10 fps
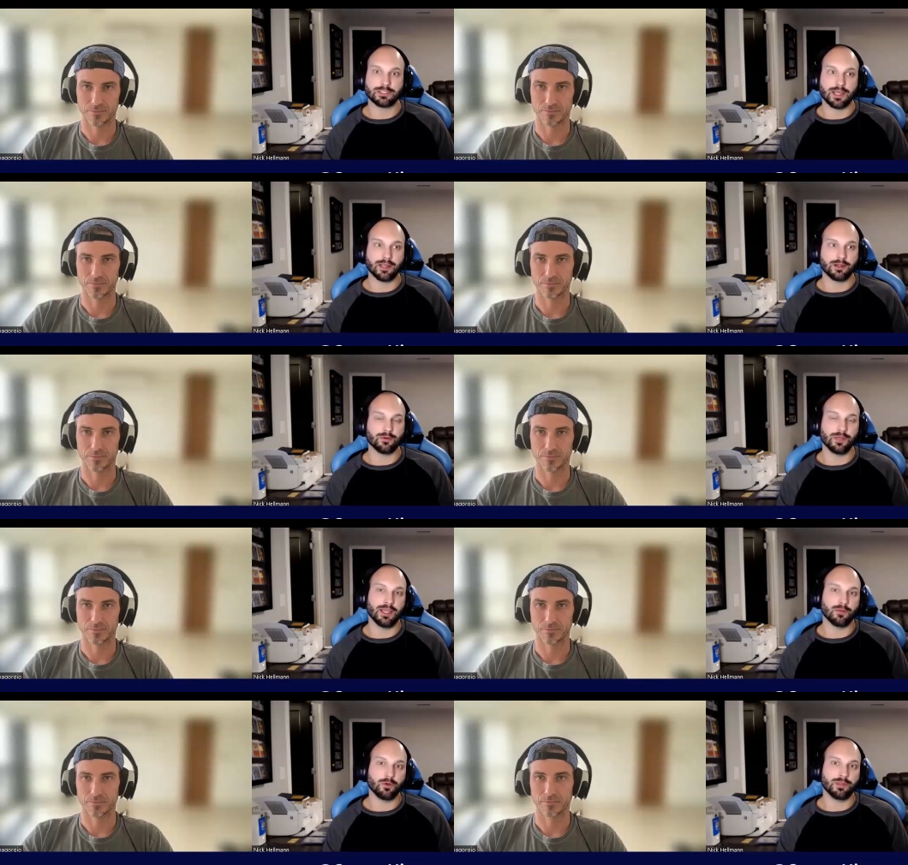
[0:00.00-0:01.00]
Speaker 1: cycle,
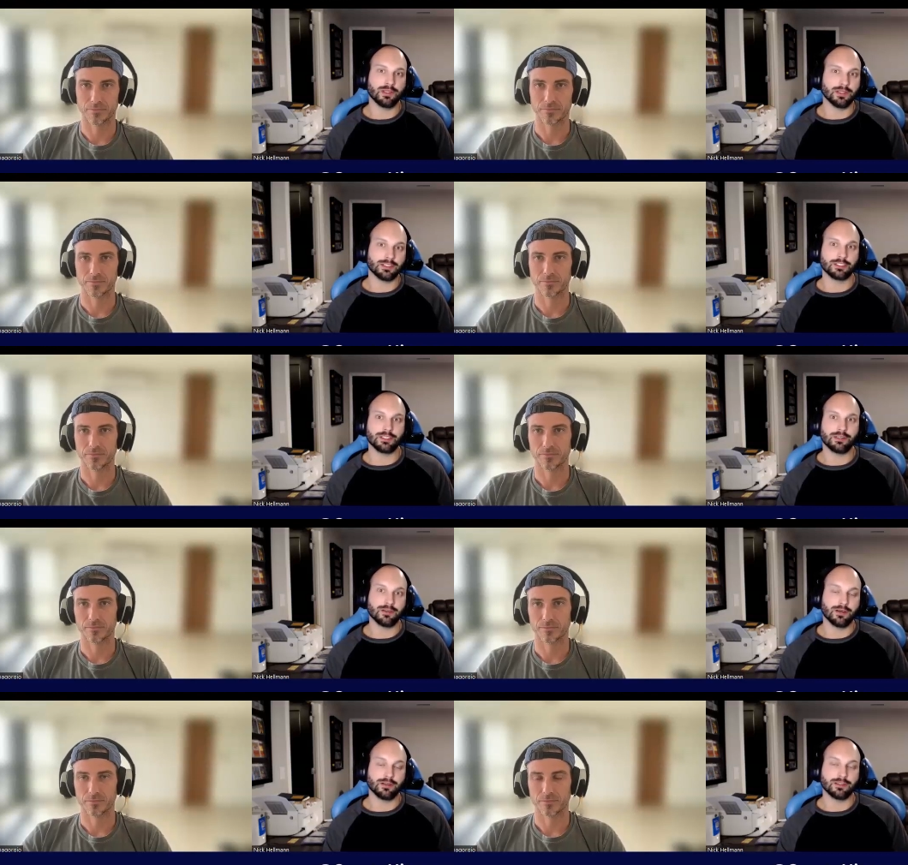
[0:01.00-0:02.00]
and will be
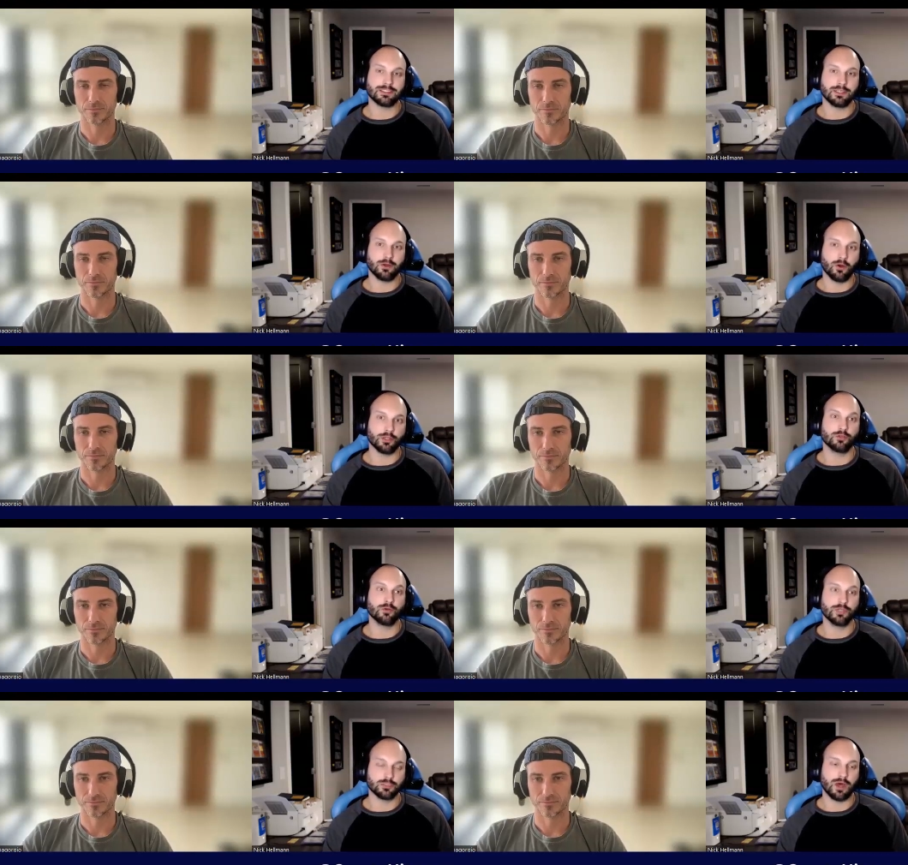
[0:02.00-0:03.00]
uh, listing on
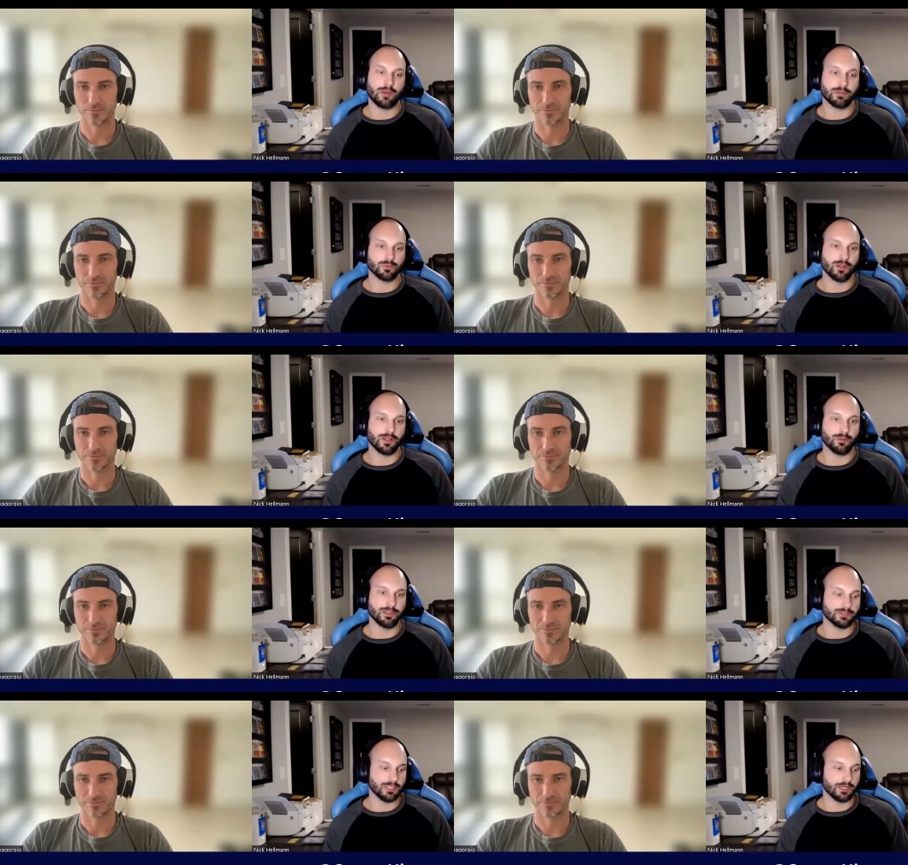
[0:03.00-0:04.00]
Uniswap as well, I
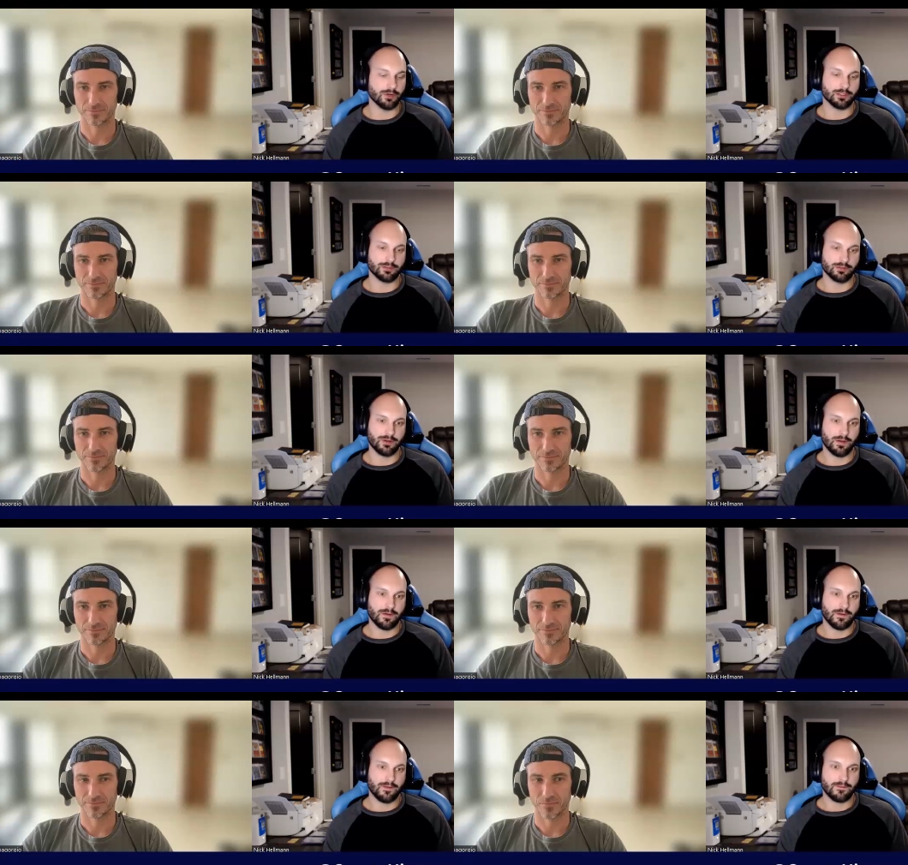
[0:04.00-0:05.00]
believe. Is that correct?
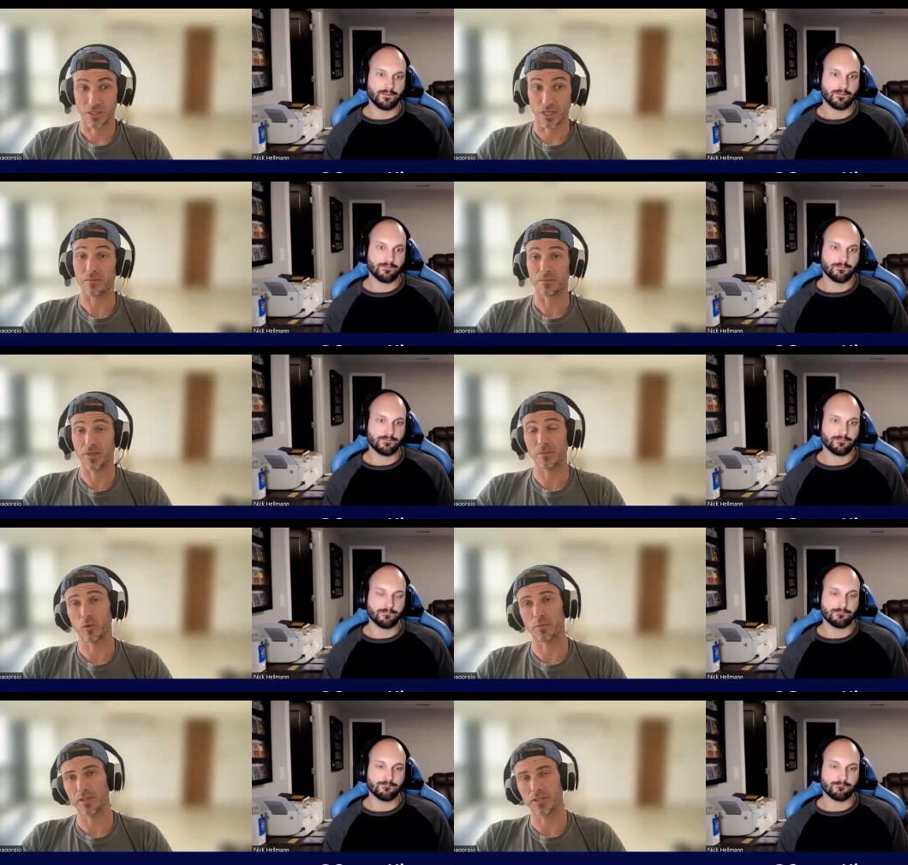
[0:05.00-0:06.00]
Speaker 2: Yeah, yep. Yeah,
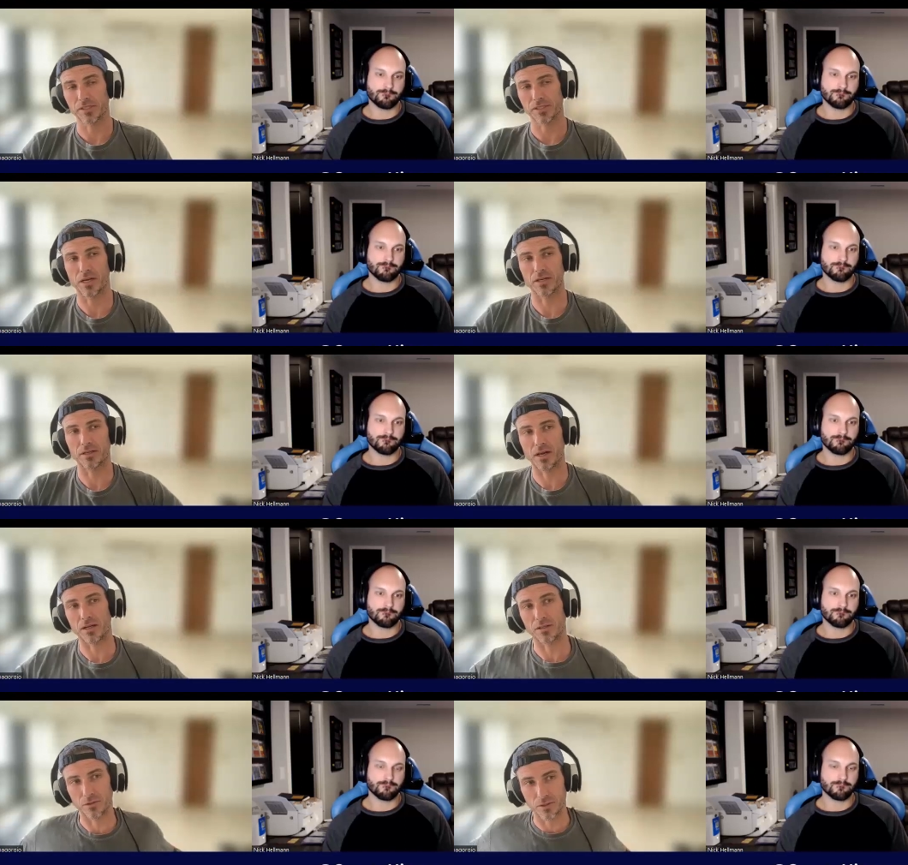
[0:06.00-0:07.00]
we'll be listed on,
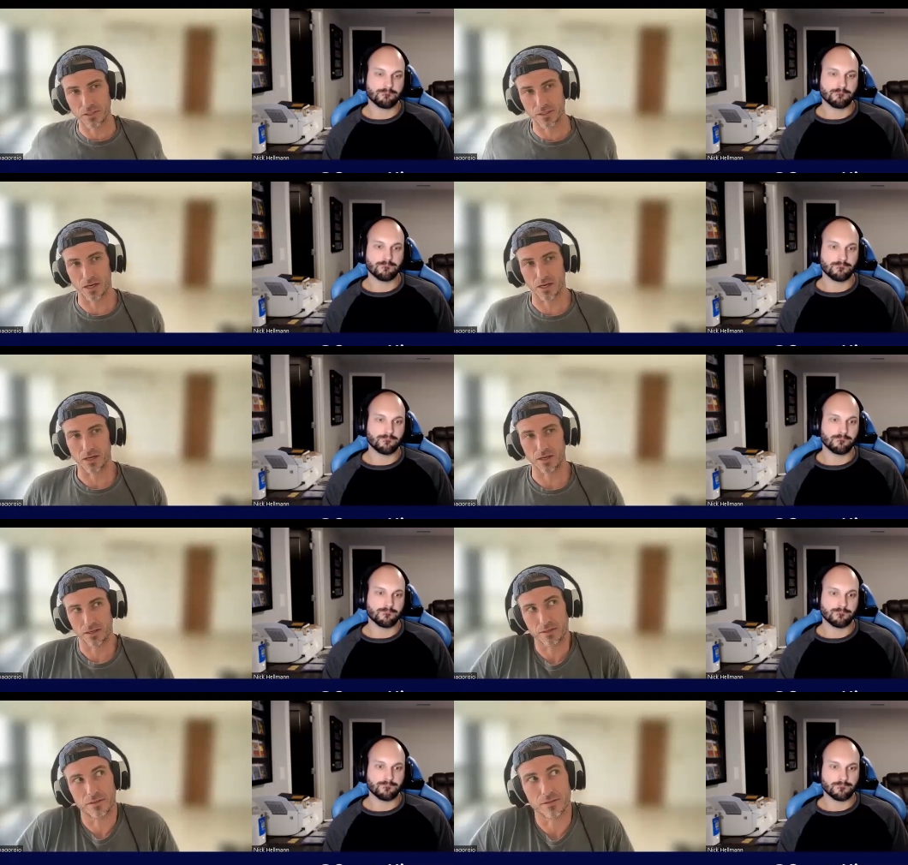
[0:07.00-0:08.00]
on Uni on
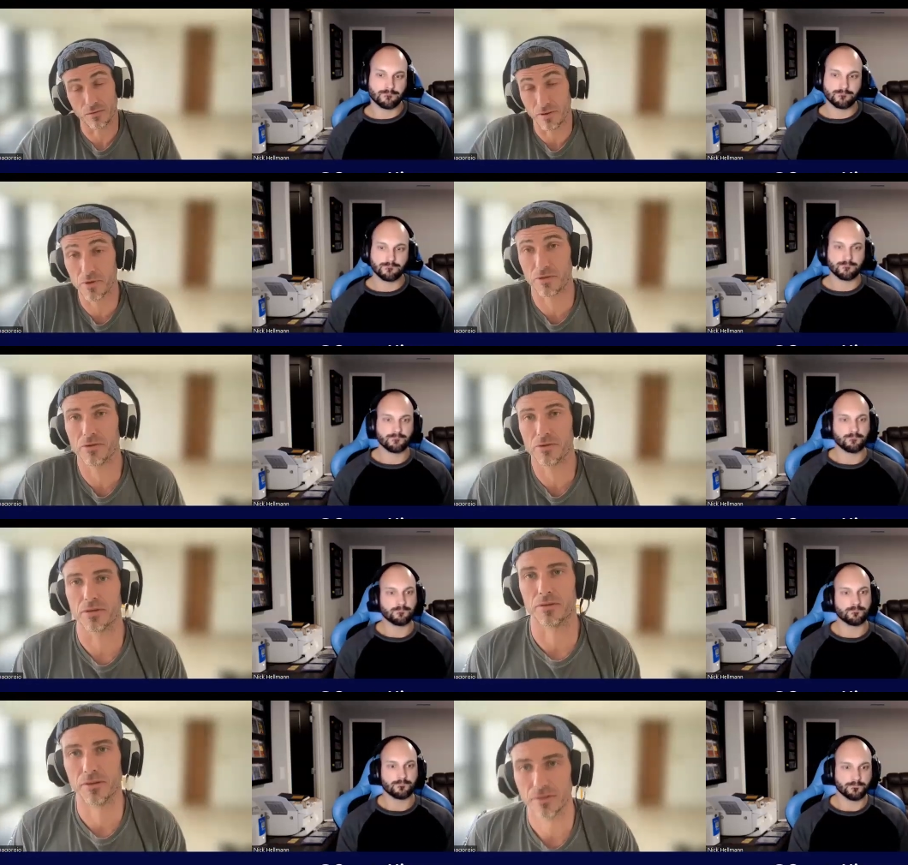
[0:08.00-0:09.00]
uh, November
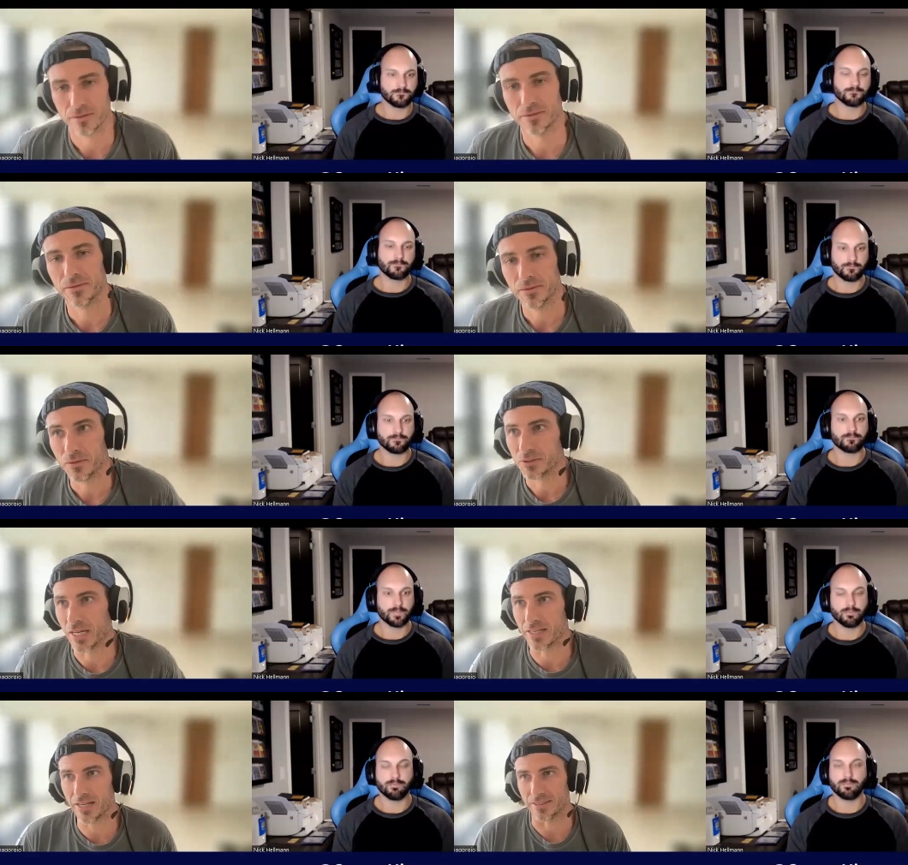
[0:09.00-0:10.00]
30th.
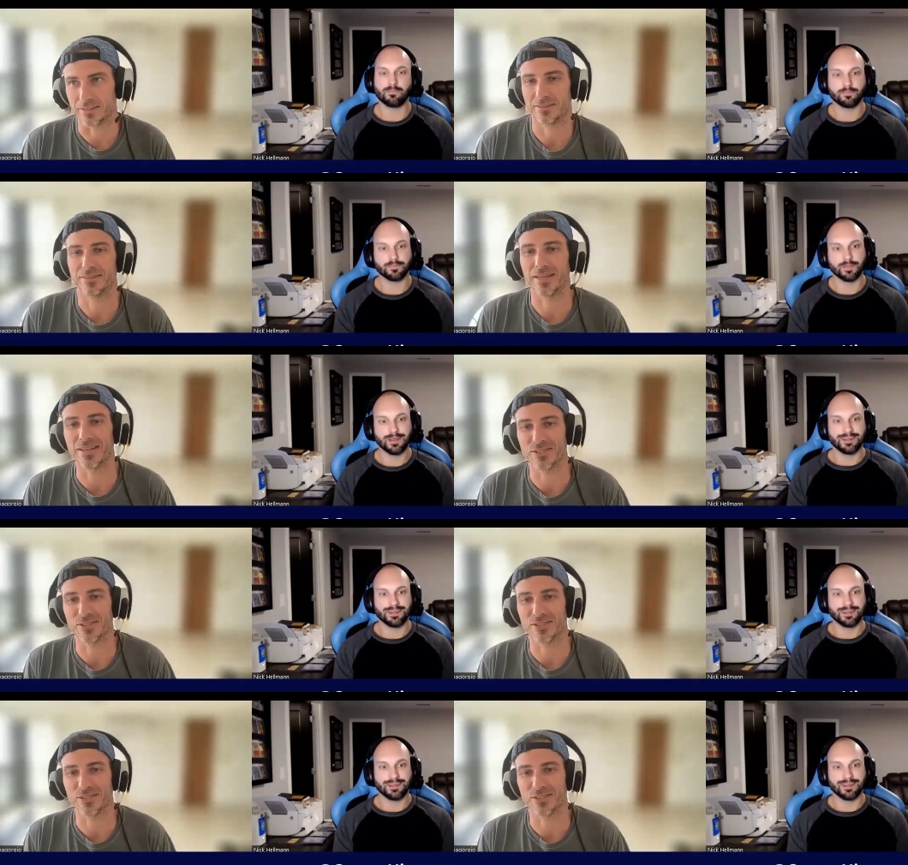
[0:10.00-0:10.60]
10 days, 10